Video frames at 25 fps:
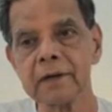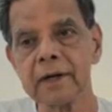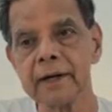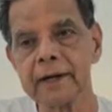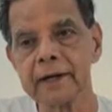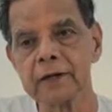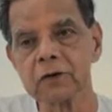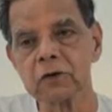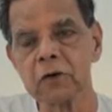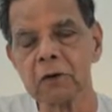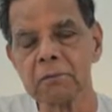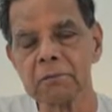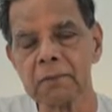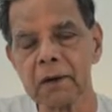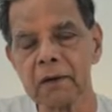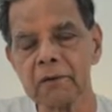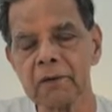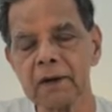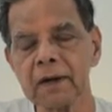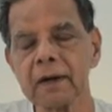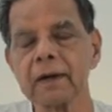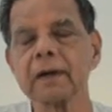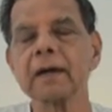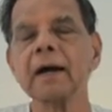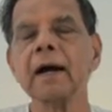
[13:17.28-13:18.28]
it has no
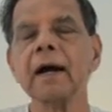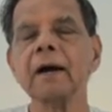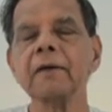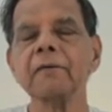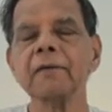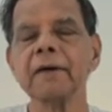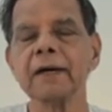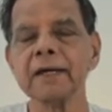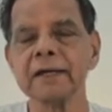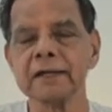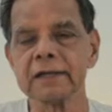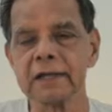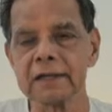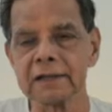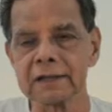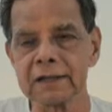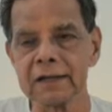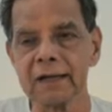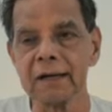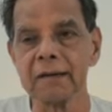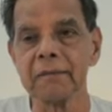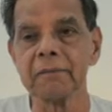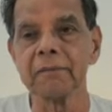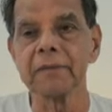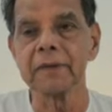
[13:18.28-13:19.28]
power, and when it is
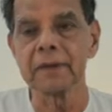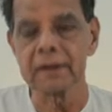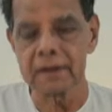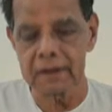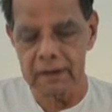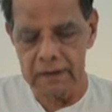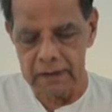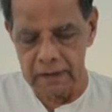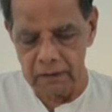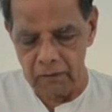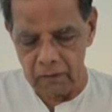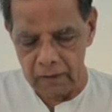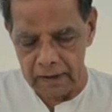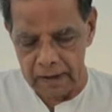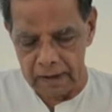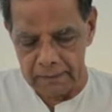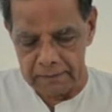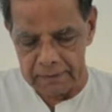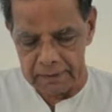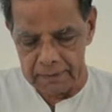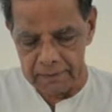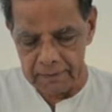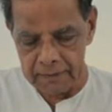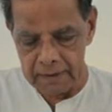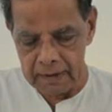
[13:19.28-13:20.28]
asleep, then what
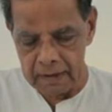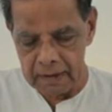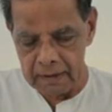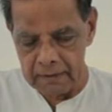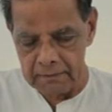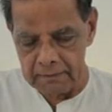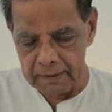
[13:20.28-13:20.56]
happens?